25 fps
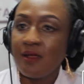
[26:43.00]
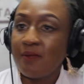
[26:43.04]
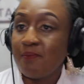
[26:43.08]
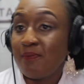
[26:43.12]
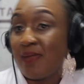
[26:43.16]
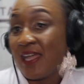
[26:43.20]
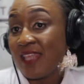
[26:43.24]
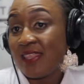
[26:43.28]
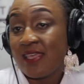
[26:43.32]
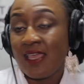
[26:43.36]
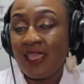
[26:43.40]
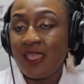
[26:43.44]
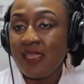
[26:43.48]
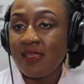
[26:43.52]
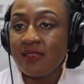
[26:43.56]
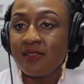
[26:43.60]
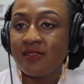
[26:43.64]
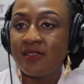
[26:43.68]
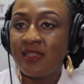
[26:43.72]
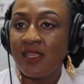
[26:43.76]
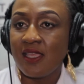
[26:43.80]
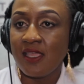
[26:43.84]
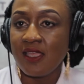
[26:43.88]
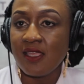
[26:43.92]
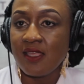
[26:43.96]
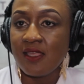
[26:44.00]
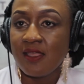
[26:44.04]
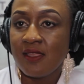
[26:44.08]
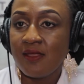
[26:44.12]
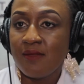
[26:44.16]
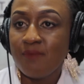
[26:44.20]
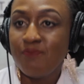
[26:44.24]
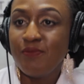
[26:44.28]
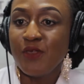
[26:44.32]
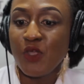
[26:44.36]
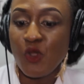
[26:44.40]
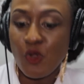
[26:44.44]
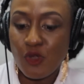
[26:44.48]
by the 8th day,
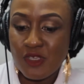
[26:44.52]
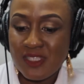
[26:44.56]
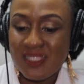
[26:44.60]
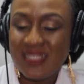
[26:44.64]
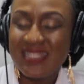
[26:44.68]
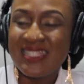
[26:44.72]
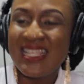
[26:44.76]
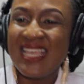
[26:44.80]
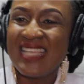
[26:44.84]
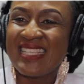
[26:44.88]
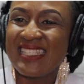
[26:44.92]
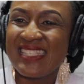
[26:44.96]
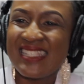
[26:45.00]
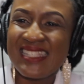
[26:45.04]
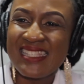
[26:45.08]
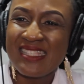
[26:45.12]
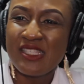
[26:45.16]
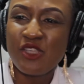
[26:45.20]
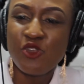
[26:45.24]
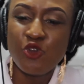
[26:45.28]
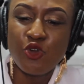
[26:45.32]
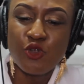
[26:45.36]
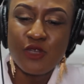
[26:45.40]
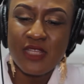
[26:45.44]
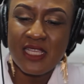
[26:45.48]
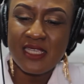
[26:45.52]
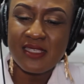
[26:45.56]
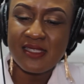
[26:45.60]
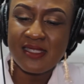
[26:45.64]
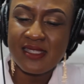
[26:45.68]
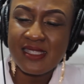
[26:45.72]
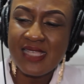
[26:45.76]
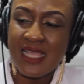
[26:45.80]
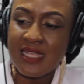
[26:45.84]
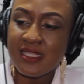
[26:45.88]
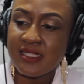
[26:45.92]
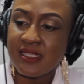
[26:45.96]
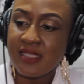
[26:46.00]
because they
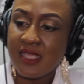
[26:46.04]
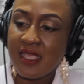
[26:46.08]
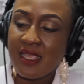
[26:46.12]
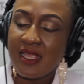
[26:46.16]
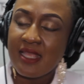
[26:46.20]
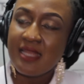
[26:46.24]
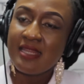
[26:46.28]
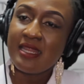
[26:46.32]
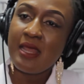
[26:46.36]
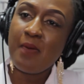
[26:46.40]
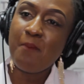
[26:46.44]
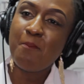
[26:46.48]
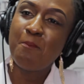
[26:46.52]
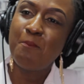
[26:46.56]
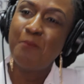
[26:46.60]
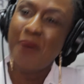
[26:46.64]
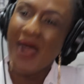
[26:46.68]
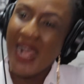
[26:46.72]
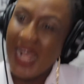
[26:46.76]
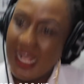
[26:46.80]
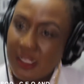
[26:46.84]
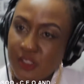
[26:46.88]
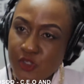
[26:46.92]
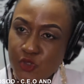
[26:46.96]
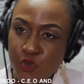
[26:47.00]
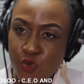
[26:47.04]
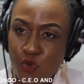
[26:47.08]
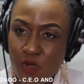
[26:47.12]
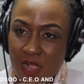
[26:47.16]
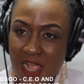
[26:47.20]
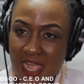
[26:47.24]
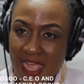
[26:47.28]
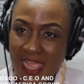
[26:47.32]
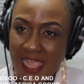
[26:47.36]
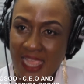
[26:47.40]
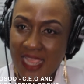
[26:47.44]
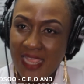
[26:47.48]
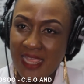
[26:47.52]
set the bar so
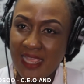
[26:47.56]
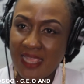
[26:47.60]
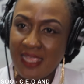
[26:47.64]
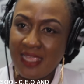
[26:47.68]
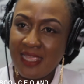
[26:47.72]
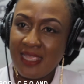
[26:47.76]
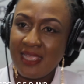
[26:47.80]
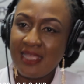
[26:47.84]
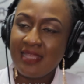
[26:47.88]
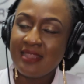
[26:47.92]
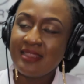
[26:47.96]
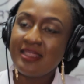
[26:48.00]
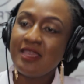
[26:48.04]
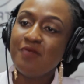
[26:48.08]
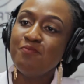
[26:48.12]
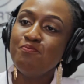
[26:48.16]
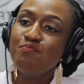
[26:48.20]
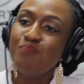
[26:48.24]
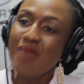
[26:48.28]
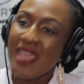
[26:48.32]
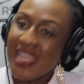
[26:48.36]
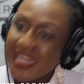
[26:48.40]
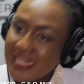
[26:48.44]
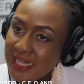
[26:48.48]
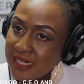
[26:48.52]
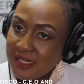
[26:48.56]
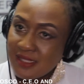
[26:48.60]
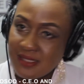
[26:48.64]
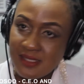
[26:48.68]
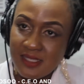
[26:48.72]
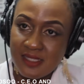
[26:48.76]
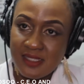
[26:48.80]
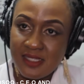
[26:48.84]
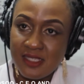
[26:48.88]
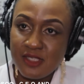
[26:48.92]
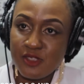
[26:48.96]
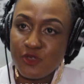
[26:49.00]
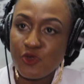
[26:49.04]
high, they make the
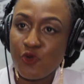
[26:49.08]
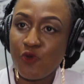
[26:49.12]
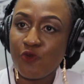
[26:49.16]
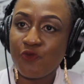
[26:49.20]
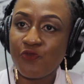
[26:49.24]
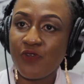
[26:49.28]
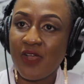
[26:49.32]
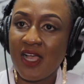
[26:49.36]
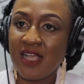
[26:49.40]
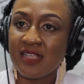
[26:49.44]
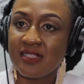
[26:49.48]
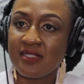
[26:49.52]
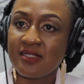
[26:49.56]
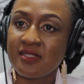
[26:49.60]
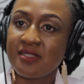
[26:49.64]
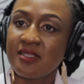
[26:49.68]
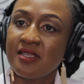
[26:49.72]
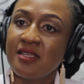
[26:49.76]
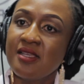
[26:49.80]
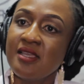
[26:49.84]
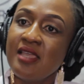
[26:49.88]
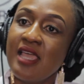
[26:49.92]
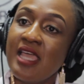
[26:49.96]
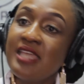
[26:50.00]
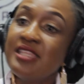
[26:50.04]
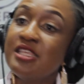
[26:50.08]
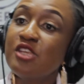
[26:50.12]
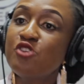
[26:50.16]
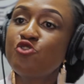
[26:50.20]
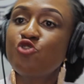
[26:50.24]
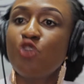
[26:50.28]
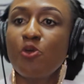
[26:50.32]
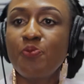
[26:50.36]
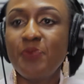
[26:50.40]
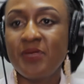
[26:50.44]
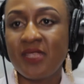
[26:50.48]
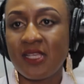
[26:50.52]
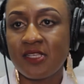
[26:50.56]
decision so fast, and they
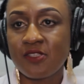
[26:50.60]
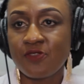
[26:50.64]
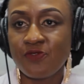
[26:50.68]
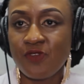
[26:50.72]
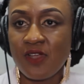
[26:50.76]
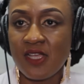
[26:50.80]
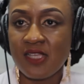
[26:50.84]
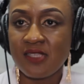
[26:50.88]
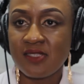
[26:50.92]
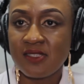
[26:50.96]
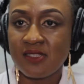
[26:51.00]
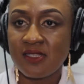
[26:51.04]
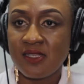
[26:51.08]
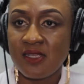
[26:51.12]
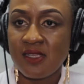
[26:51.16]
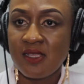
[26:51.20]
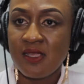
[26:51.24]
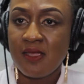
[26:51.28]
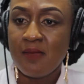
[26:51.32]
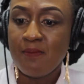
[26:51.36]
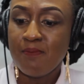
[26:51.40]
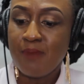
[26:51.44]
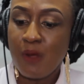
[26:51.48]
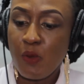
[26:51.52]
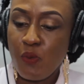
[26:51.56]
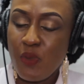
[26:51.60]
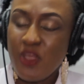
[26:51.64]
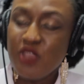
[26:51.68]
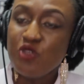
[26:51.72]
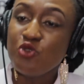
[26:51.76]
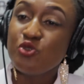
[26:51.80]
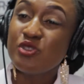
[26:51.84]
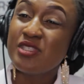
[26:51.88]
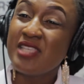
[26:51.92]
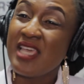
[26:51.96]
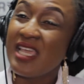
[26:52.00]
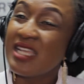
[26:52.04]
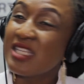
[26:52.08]
drop it as fast. But when
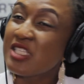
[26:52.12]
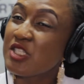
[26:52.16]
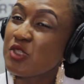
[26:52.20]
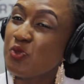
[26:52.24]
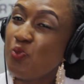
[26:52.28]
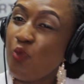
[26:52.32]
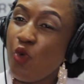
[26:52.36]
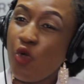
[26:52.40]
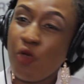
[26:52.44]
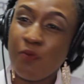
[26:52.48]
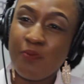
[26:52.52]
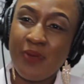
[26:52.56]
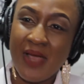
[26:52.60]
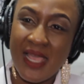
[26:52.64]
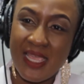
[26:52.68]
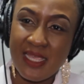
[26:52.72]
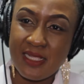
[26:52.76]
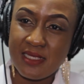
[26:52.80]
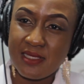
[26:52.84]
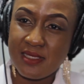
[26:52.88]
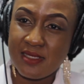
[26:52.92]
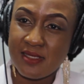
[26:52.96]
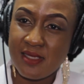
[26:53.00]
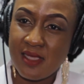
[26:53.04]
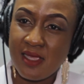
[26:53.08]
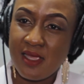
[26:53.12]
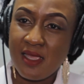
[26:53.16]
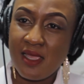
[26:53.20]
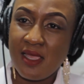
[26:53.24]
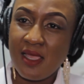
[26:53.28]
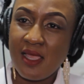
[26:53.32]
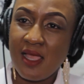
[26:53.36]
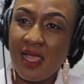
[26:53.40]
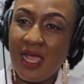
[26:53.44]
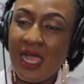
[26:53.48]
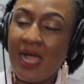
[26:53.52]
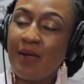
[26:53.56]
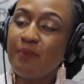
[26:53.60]
you take small bites,
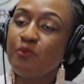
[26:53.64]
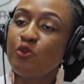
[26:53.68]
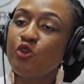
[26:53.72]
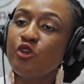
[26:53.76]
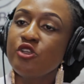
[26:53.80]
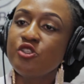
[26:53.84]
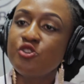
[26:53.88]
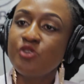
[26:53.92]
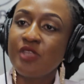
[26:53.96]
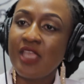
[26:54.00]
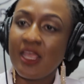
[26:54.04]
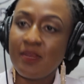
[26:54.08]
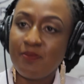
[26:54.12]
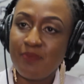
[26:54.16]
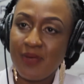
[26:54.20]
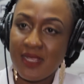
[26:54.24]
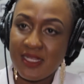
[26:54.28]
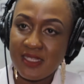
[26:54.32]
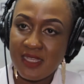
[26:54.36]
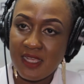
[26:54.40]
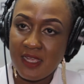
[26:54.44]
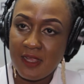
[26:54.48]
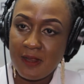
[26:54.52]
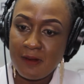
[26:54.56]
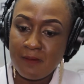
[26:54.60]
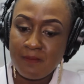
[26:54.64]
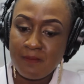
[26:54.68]
I'm going to get better.